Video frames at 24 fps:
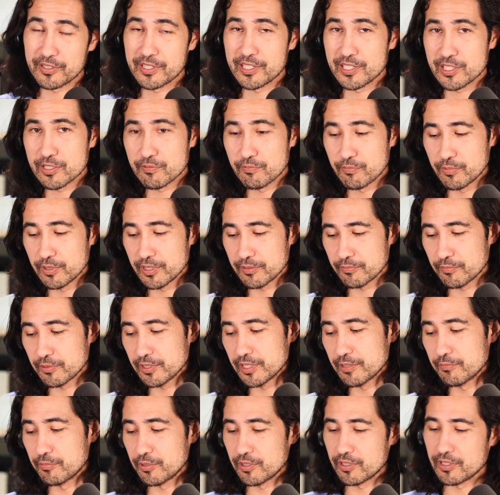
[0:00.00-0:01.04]
This
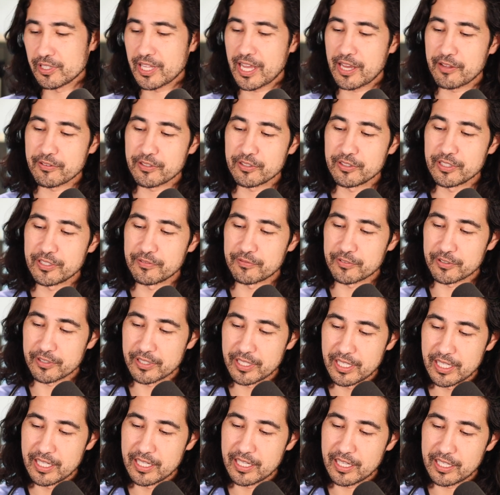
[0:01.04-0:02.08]
really will allow the liver
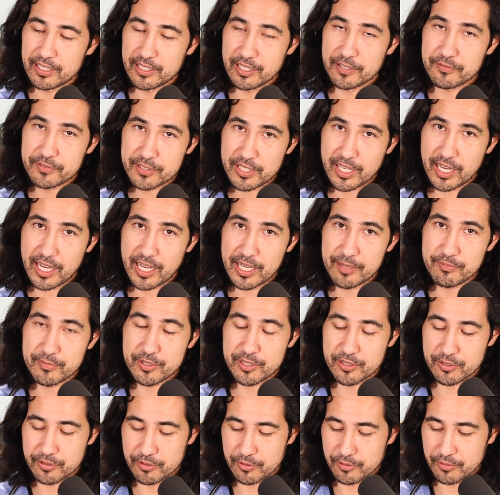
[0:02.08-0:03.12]
enough time
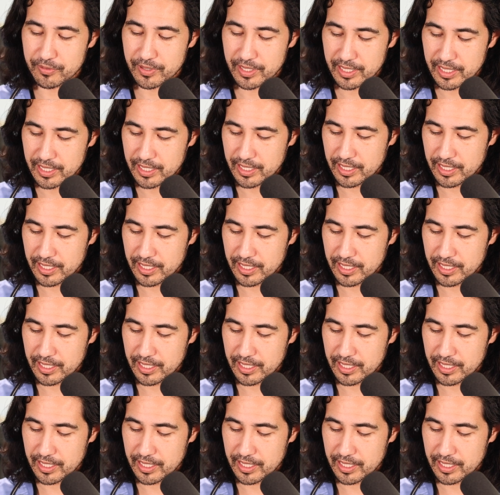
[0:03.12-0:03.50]
to